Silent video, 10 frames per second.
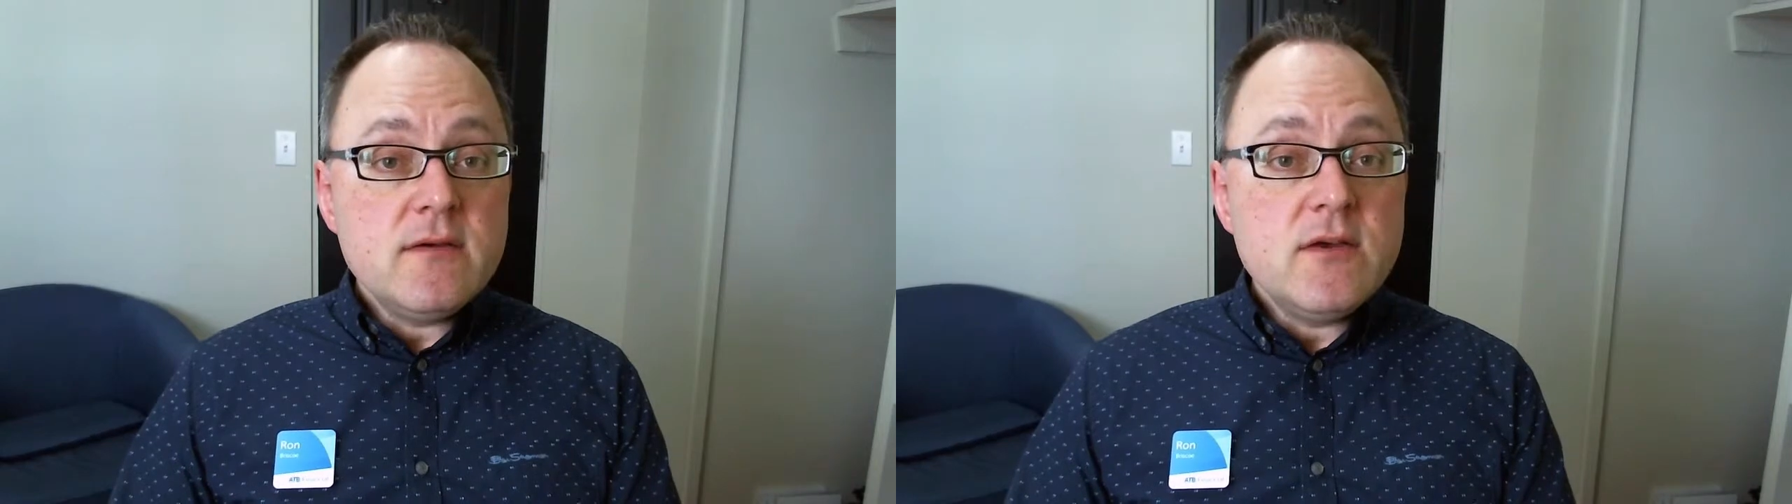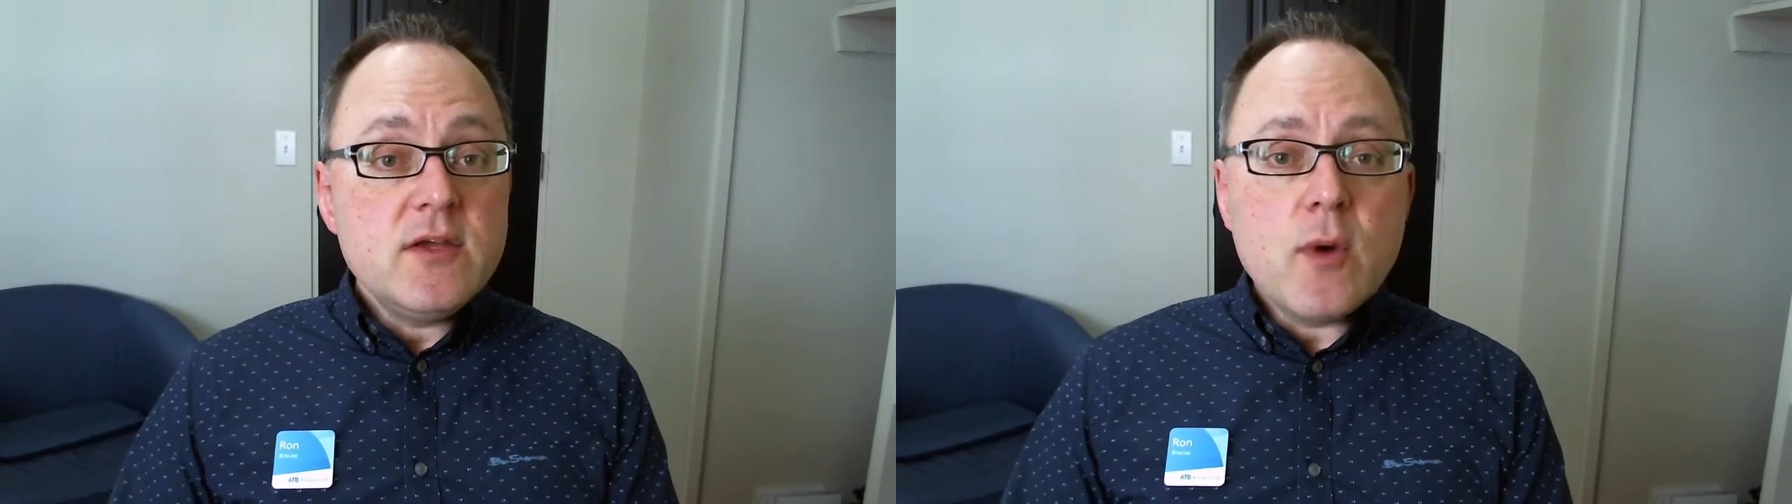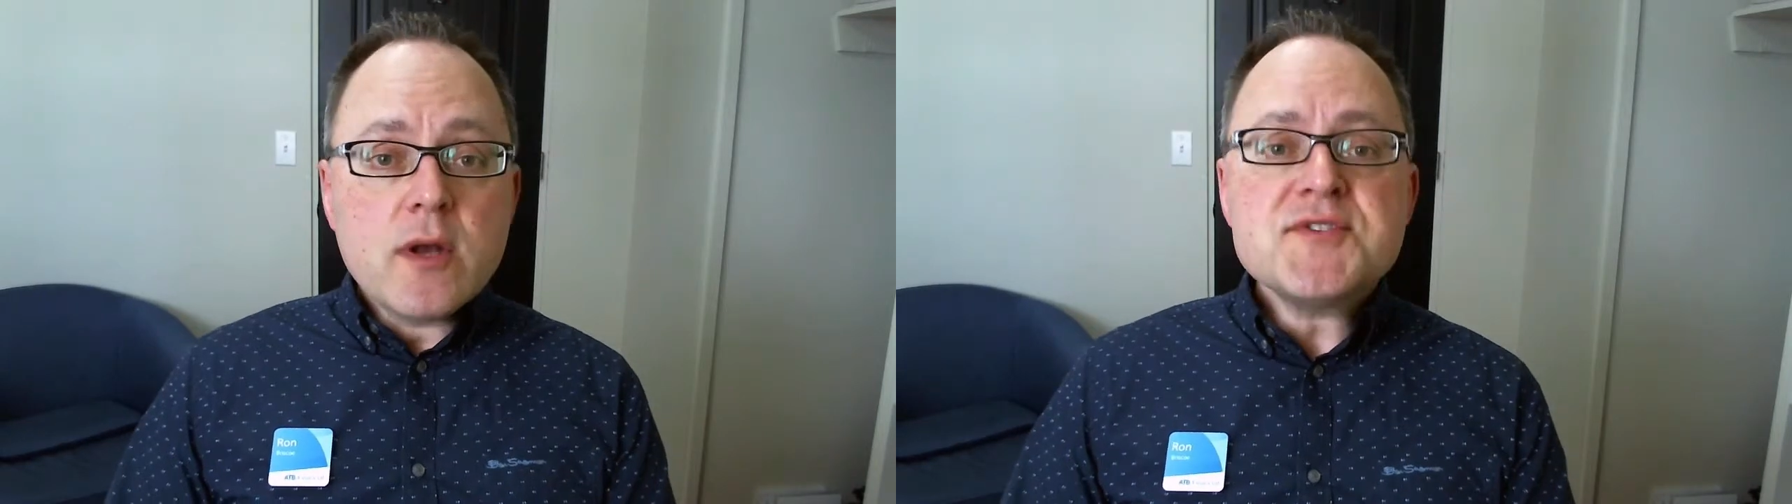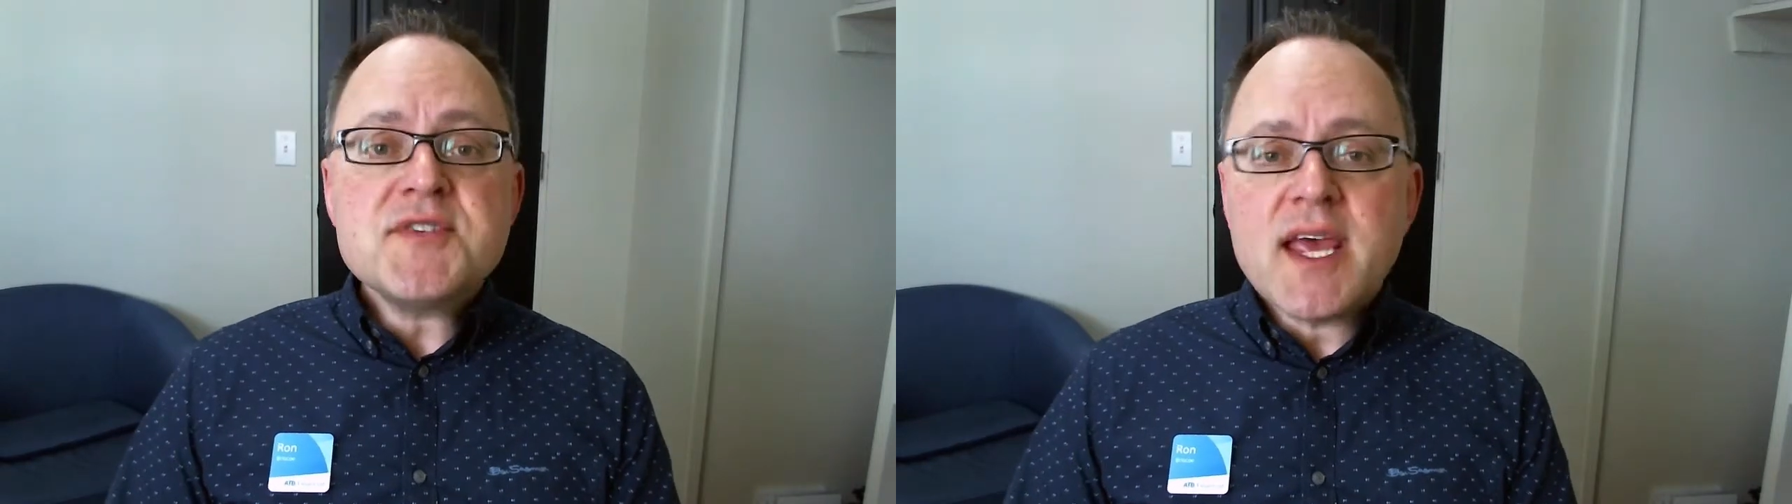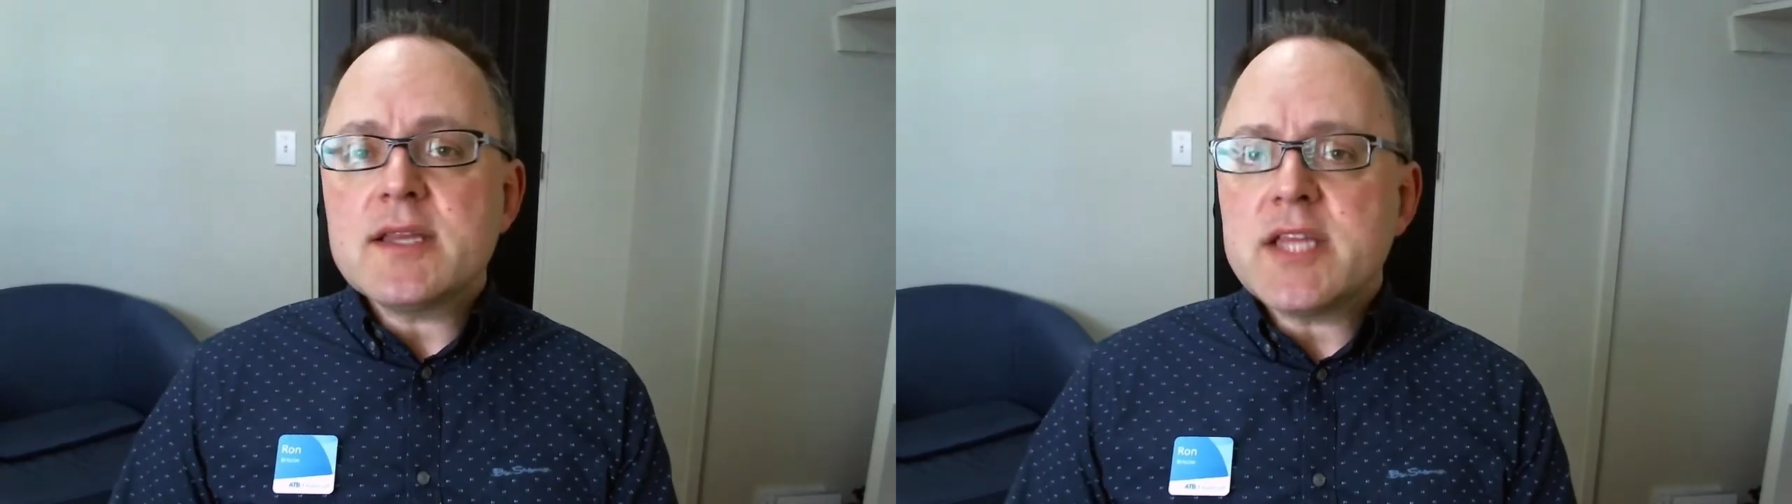you
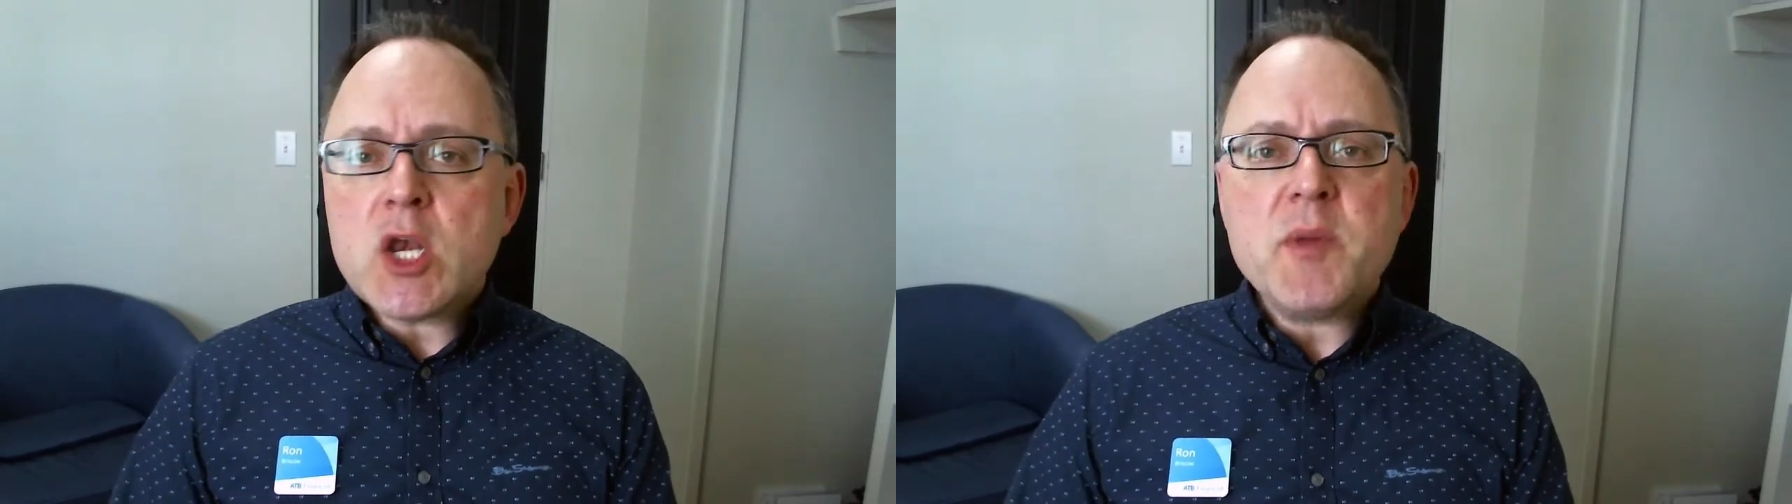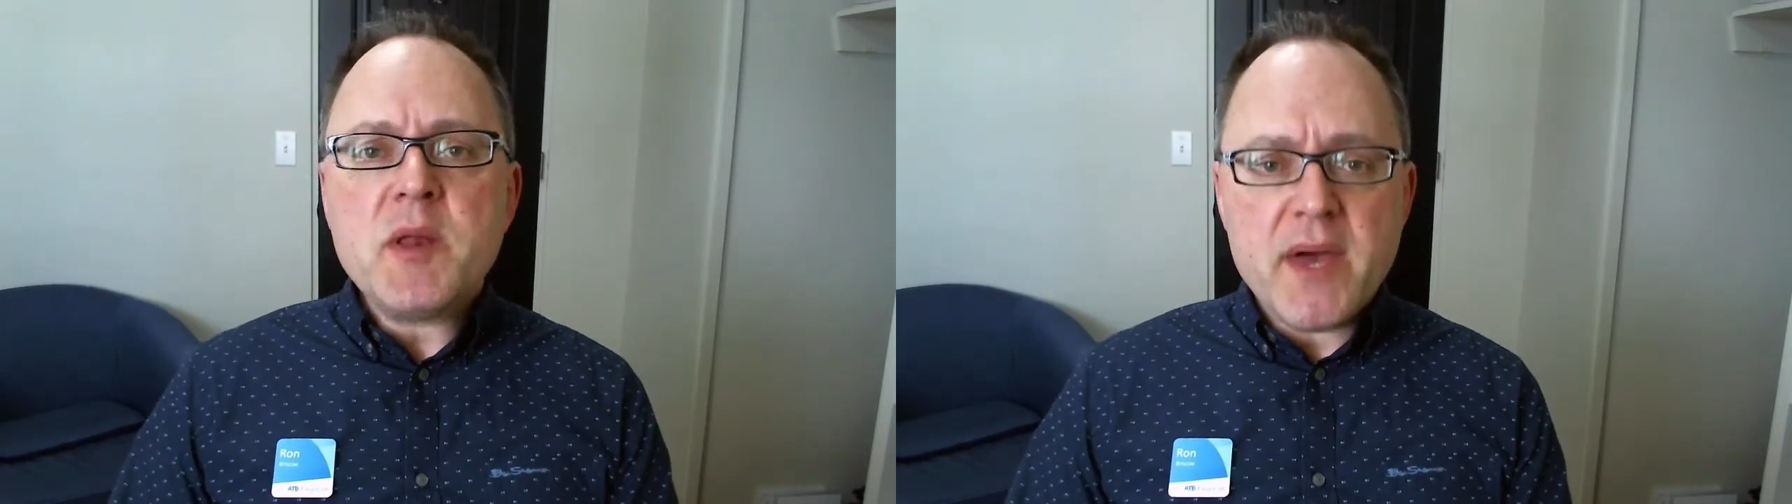understand a little bit